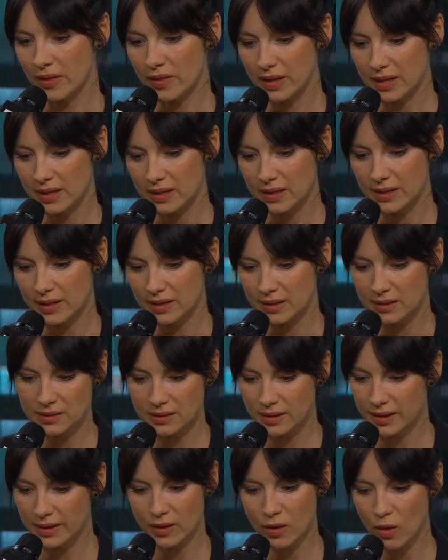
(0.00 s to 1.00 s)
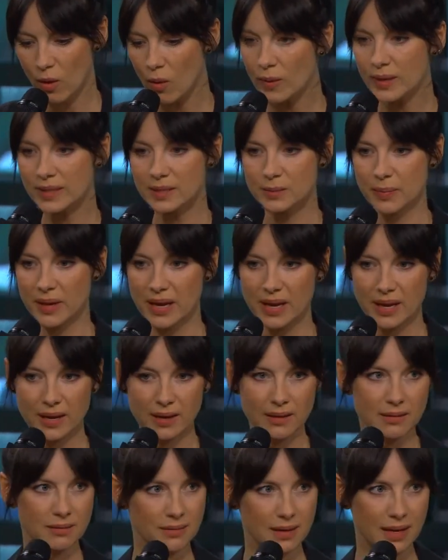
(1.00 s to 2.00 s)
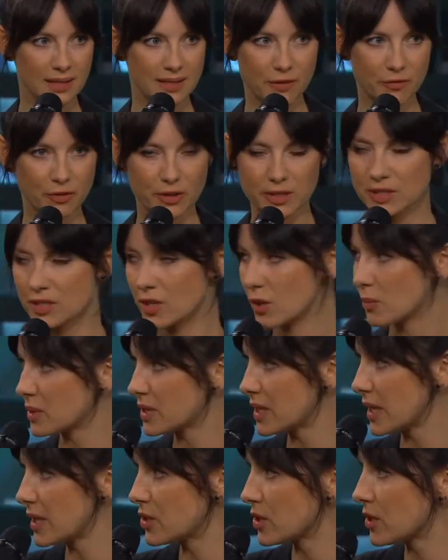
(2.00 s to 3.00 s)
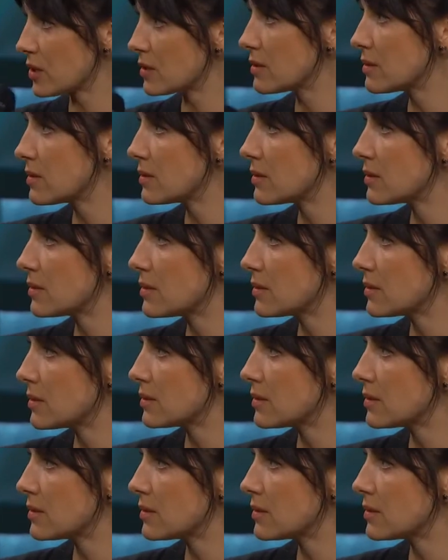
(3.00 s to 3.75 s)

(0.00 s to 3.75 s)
I think it'll it'll it'll always be a different interpretation. Right.